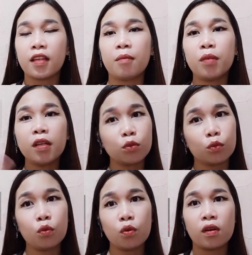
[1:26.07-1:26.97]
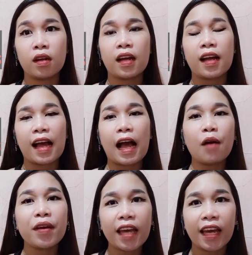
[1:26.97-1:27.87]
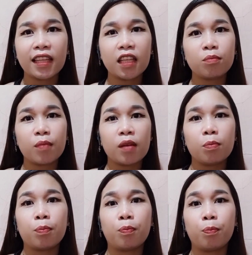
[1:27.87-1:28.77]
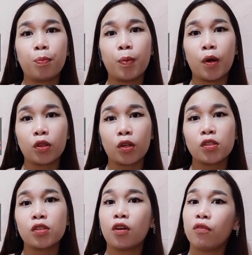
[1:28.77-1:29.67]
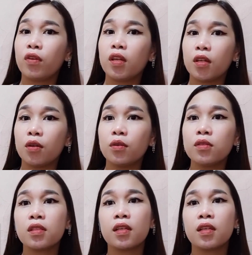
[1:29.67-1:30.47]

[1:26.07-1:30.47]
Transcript: Number 2, how I edit my photos or videos.